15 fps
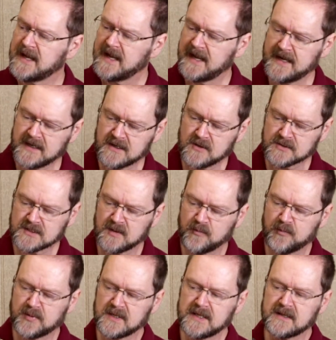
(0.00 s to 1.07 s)
and it goes
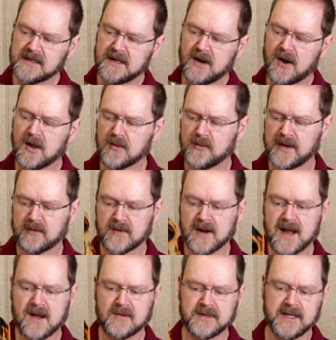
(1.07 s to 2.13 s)
completely all the way around.